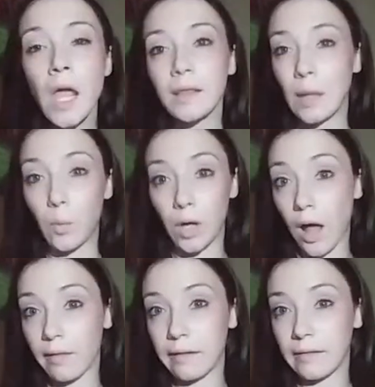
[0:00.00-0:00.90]
They were
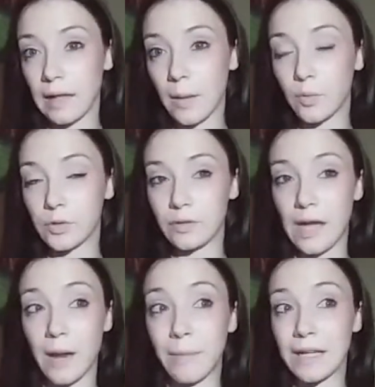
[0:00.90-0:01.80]
not legally able to do
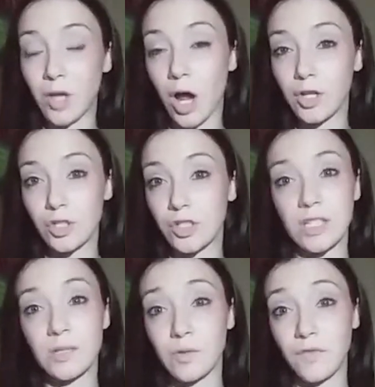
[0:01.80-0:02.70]
that, and my doctor
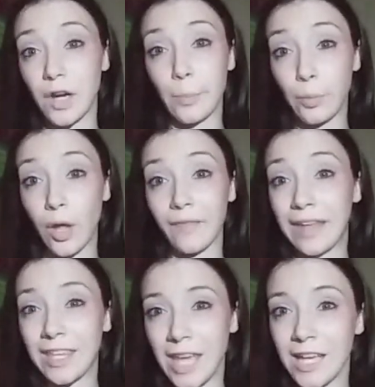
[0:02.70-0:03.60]
just was very blunt,
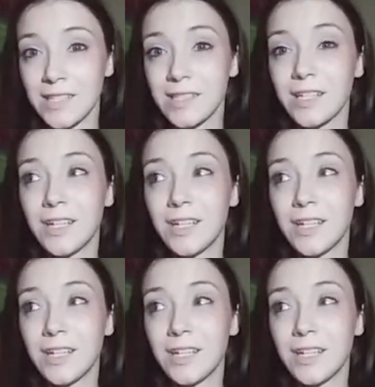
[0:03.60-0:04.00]
like, yes,